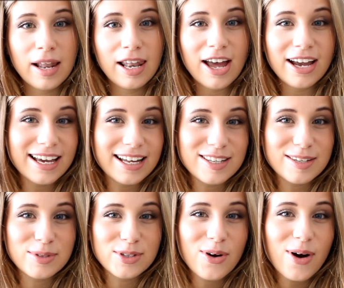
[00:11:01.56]
Like and
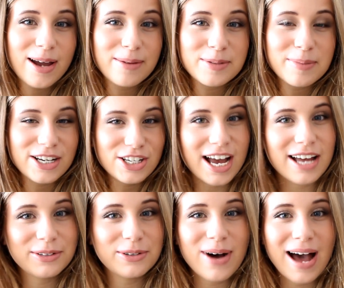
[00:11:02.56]
subscribe to my
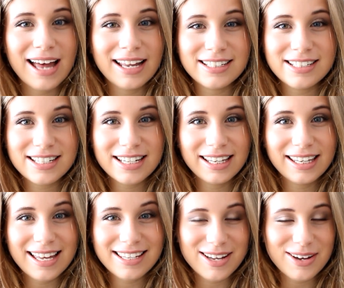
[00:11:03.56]
channel, and
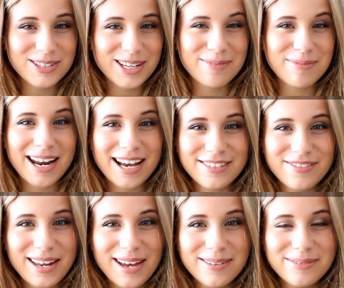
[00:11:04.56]
yes, I'll see you in my next
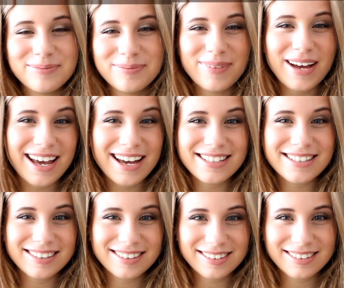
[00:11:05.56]
video. Bye
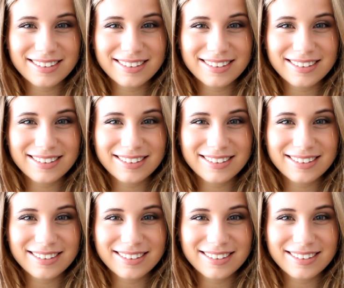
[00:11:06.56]
guys!